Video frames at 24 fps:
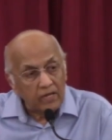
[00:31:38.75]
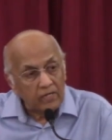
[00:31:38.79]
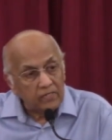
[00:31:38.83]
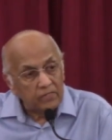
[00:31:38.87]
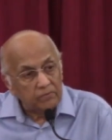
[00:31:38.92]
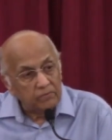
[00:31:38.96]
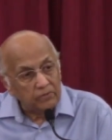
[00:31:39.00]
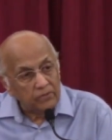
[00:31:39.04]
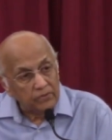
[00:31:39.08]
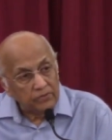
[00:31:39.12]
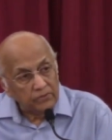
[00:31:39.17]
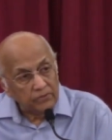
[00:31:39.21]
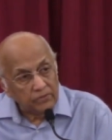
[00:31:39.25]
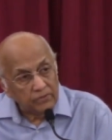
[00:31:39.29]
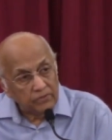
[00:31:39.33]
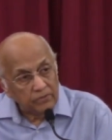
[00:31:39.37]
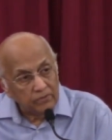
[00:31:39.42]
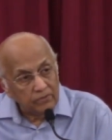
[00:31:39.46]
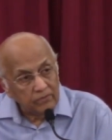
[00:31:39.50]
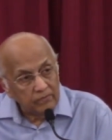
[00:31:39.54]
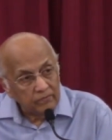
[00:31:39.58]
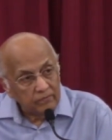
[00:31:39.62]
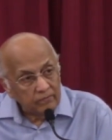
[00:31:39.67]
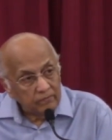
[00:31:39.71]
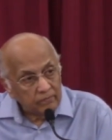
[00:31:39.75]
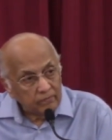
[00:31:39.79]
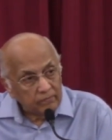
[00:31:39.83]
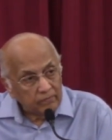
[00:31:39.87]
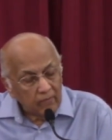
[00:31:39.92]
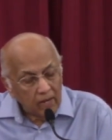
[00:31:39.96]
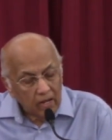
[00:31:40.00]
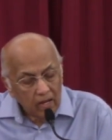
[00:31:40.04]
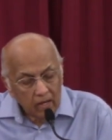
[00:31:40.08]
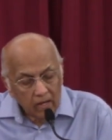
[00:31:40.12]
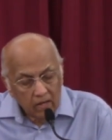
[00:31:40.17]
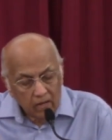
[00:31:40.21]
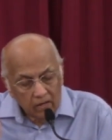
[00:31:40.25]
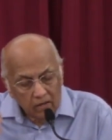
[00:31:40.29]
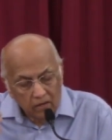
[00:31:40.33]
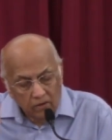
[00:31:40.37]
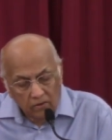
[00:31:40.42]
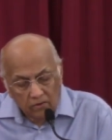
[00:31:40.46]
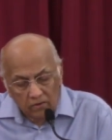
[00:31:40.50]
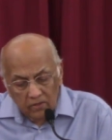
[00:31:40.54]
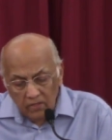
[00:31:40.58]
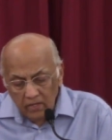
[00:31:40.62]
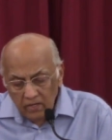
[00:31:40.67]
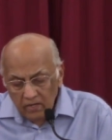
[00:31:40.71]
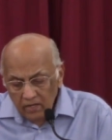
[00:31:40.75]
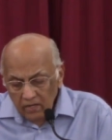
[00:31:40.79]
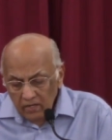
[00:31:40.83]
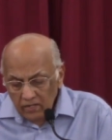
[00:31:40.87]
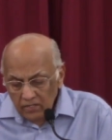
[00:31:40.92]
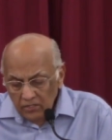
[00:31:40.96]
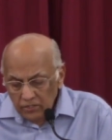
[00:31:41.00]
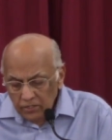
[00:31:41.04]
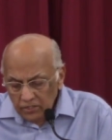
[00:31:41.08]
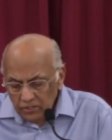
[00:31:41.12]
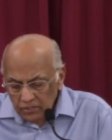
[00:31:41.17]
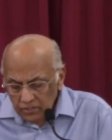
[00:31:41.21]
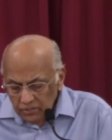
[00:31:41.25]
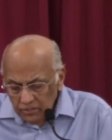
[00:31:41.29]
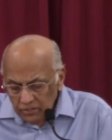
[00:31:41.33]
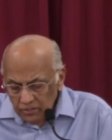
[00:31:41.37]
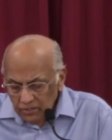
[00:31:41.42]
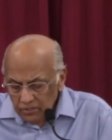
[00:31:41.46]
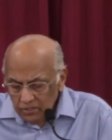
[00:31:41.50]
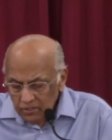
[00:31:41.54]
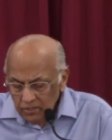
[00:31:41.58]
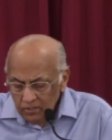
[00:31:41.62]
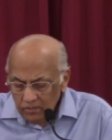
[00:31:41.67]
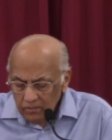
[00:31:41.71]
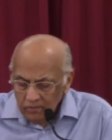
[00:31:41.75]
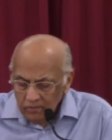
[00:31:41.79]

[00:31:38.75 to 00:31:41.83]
exposed. You know, in the early church,